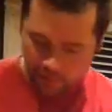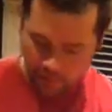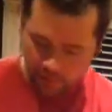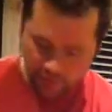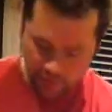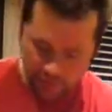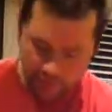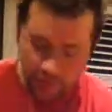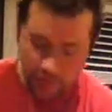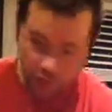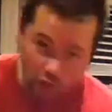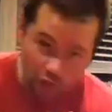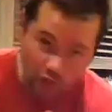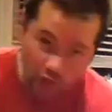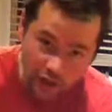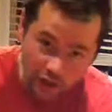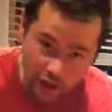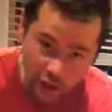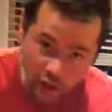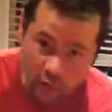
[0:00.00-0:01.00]
This is the one
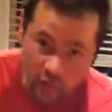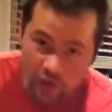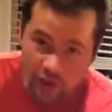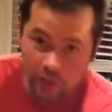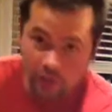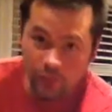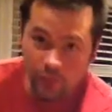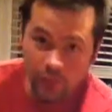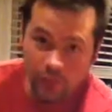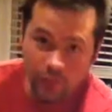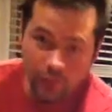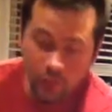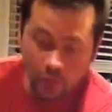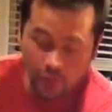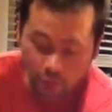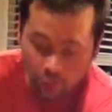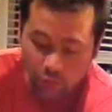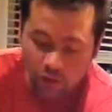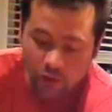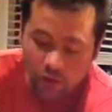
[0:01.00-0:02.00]
I come
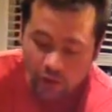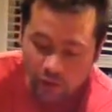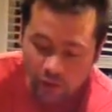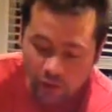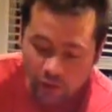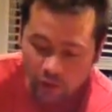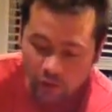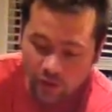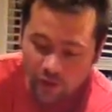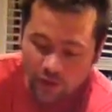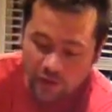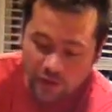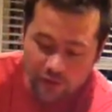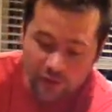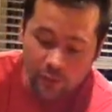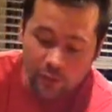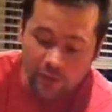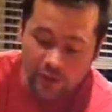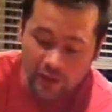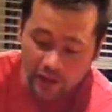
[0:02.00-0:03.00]
up with on my own, and
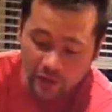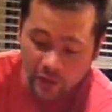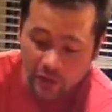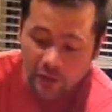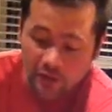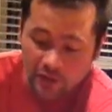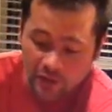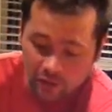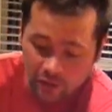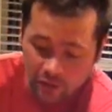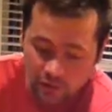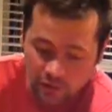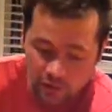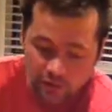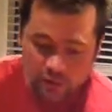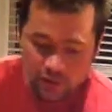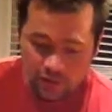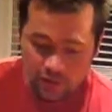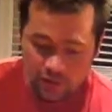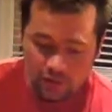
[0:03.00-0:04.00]
everybody loves it.
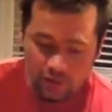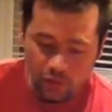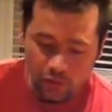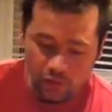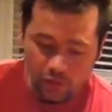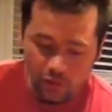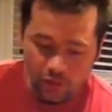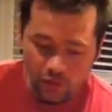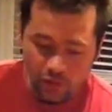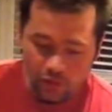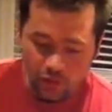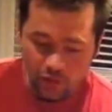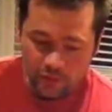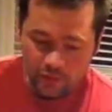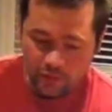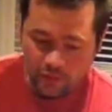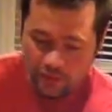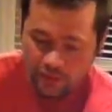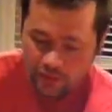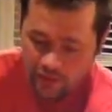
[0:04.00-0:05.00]
A 1/4 cup of
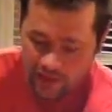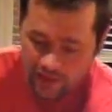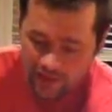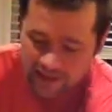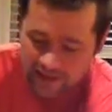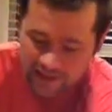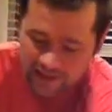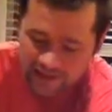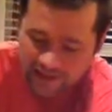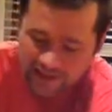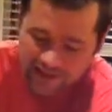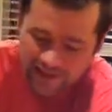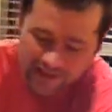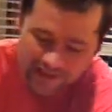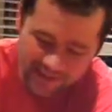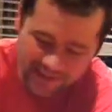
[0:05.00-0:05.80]
soy sauce.